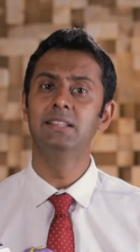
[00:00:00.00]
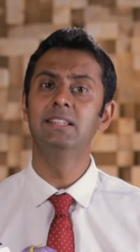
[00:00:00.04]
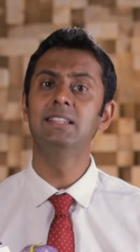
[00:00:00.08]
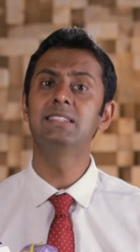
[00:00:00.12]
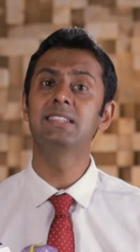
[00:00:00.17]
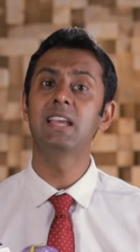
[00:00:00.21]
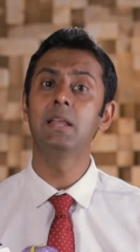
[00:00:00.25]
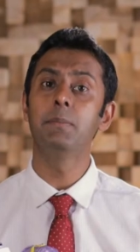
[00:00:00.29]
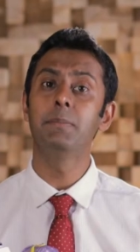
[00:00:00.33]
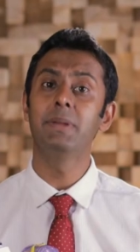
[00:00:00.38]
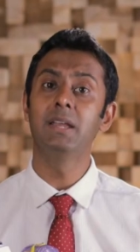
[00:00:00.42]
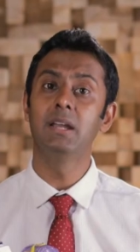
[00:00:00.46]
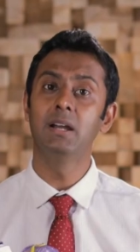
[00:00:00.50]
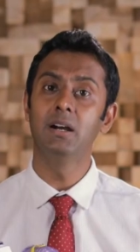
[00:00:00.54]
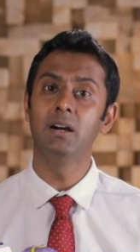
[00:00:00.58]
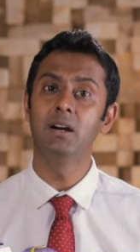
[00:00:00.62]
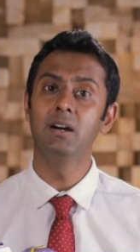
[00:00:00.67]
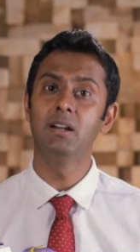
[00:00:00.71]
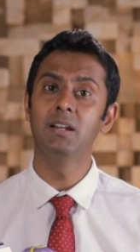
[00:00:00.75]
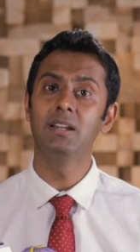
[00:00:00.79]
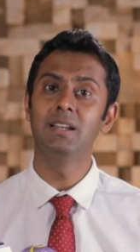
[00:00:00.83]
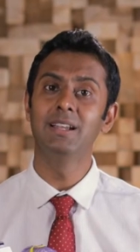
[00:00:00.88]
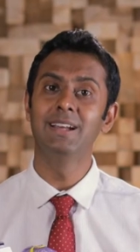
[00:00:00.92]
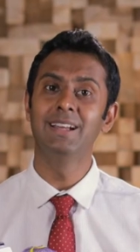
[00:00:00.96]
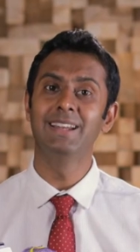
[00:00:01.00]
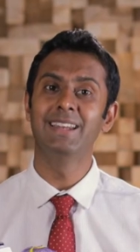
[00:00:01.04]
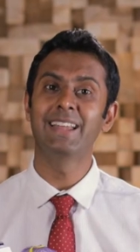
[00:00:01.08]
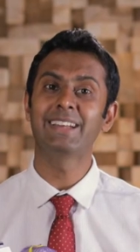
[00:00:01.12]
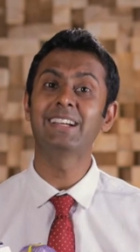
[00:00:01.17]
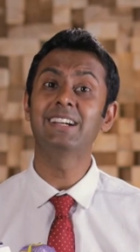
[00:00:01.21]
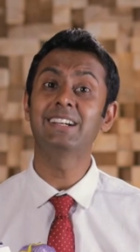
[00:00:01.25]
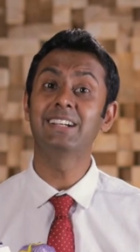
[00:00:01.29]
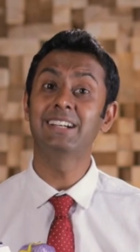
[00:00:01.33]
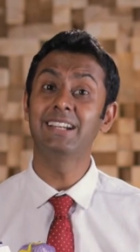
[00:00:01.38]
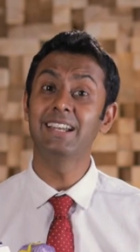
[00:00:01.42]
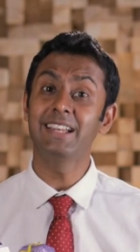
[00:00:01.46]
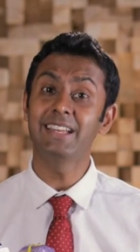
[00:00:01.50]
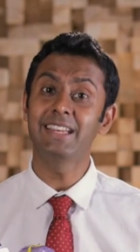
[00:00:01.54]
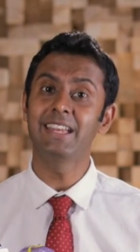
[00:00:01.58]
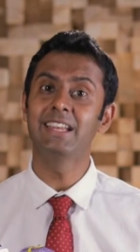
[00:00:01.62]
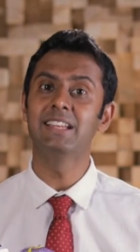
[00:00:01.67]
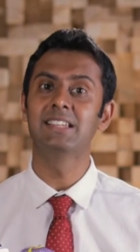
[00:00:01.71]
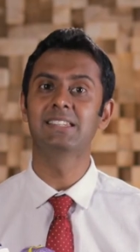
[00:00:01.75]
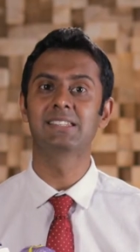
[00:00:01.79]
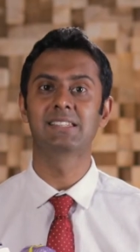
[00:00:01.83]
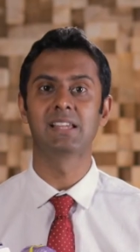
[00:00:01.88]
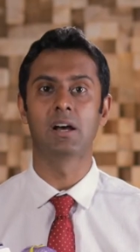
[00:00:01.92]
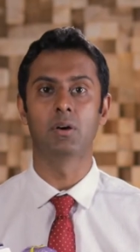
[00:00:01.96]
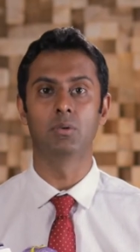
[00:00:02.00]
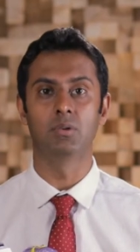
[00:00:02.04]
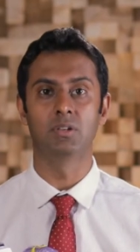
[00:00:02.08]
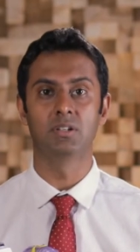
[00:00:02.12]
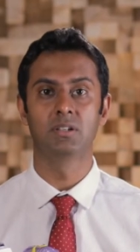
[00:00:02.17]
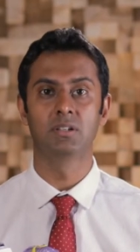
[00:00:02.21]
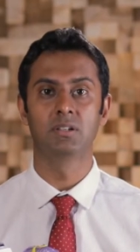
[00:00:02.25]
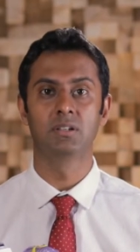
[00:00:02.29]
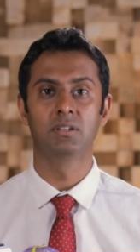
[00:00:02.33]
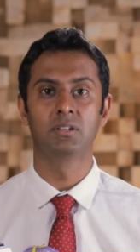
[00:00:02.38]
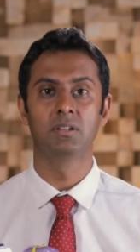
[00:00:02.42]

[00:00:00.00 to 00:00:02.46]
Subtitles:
This can be heard like a clicking sound.